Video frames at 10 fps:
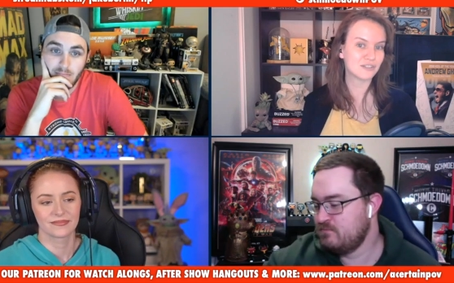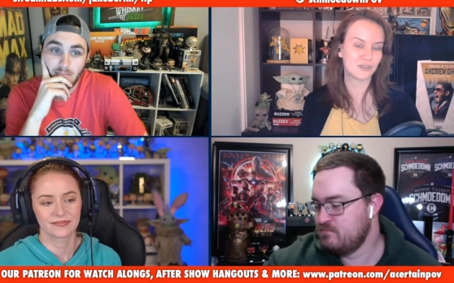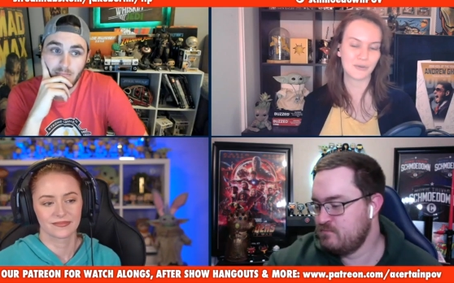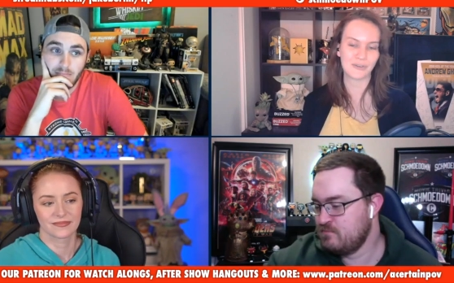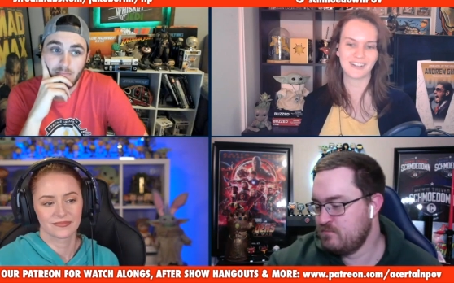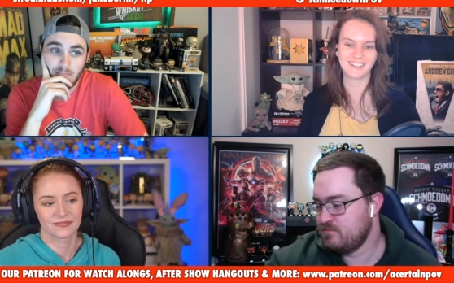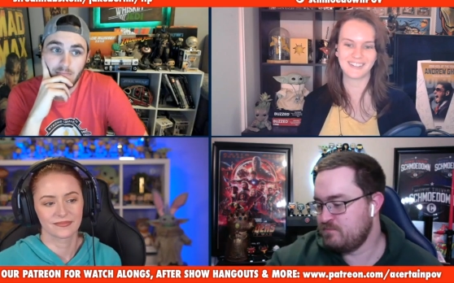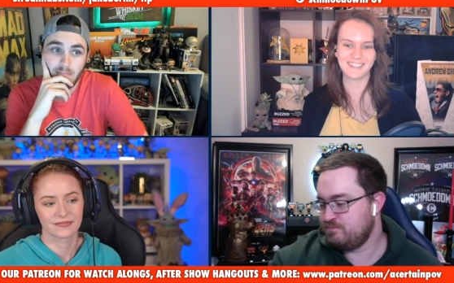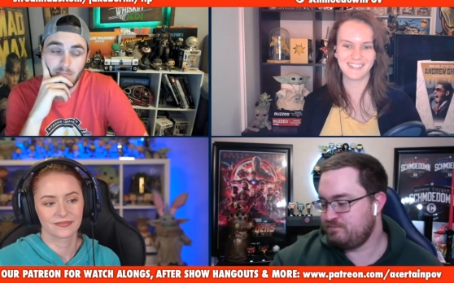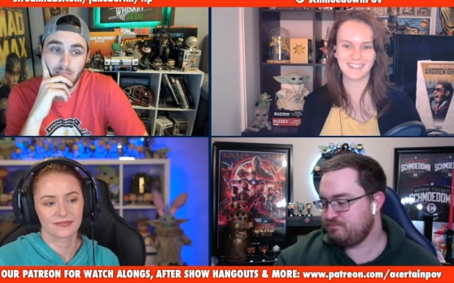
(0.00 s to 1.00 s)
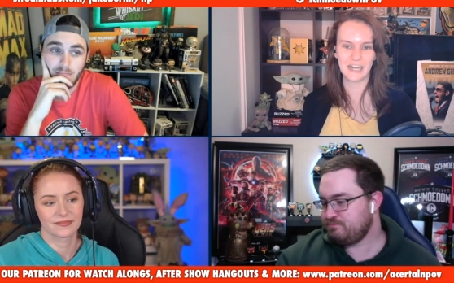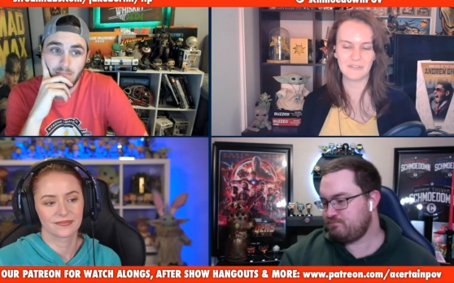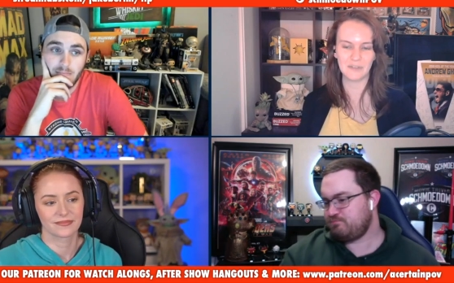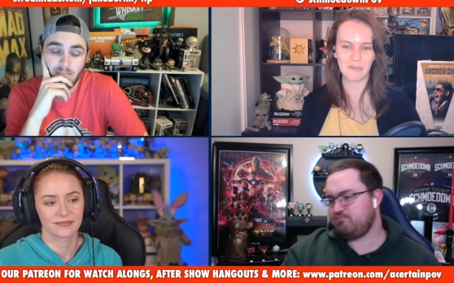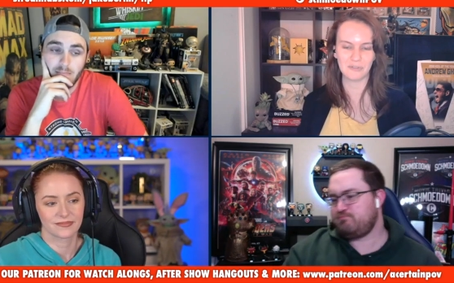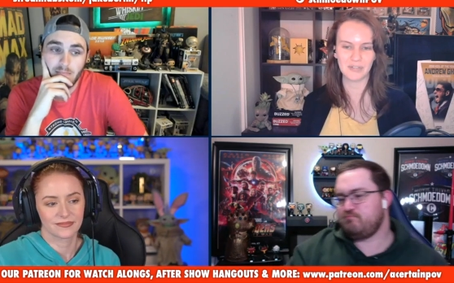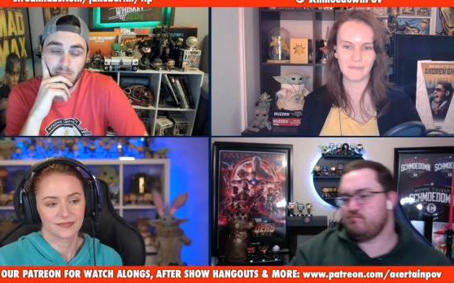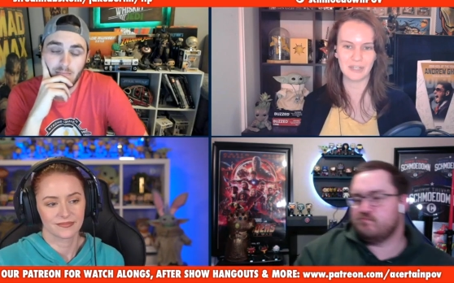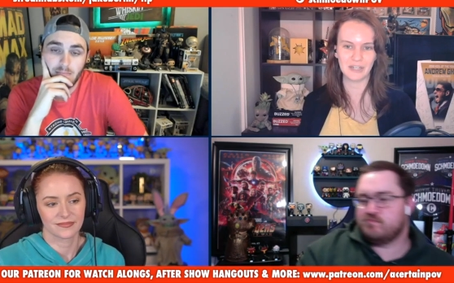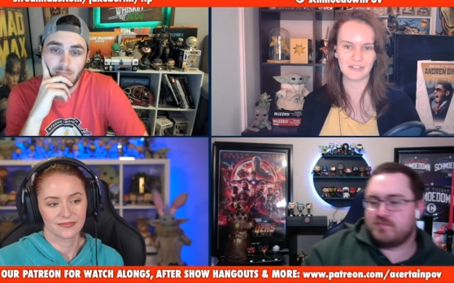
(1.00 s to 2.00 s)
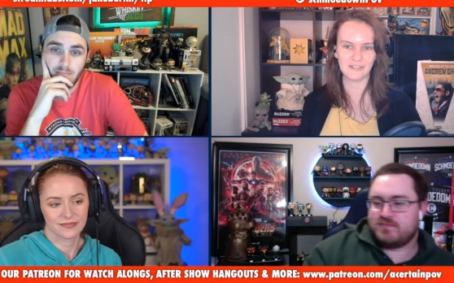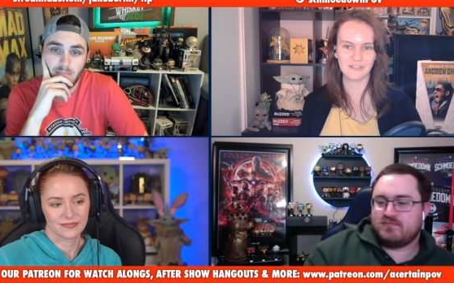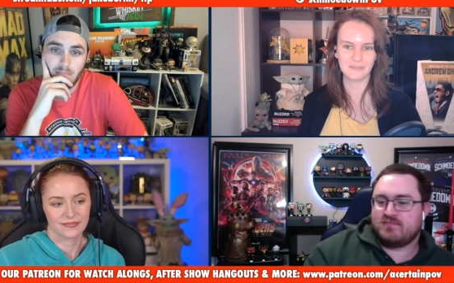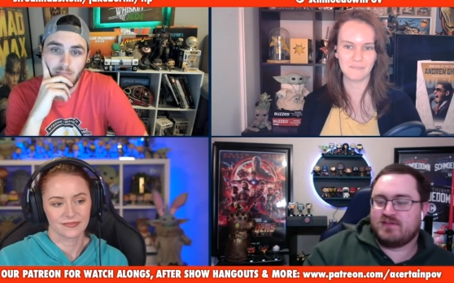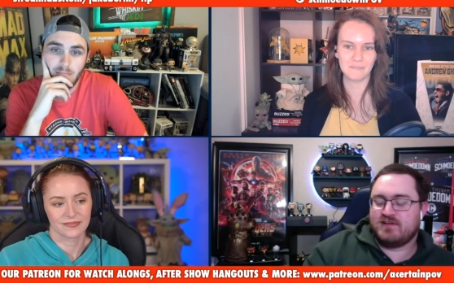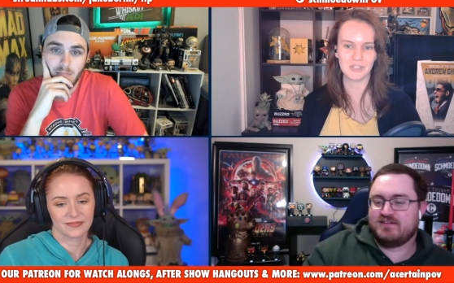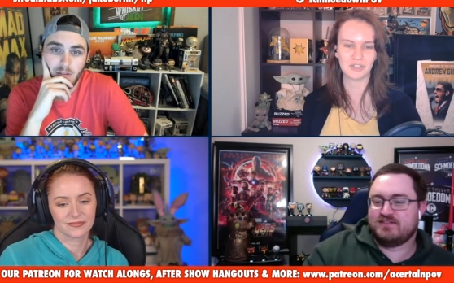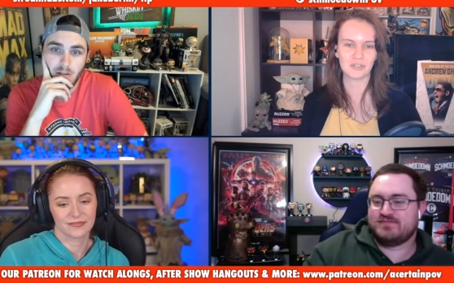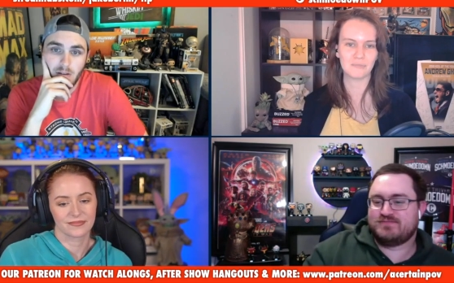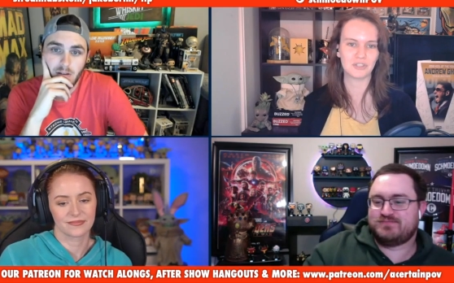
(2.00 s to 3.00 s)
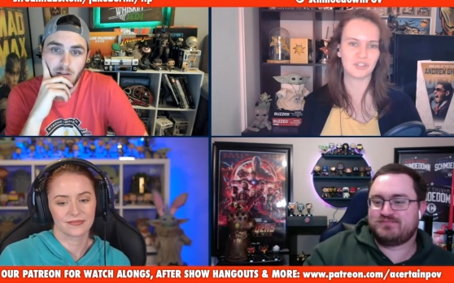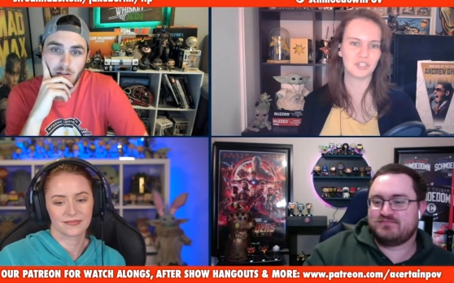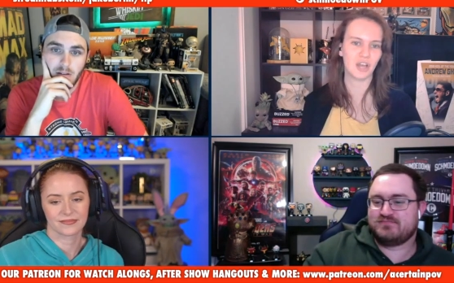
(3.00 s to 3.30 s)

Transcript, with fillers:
Speaker 1: So, uh, I'm, I'm, I'm taking Mister Mister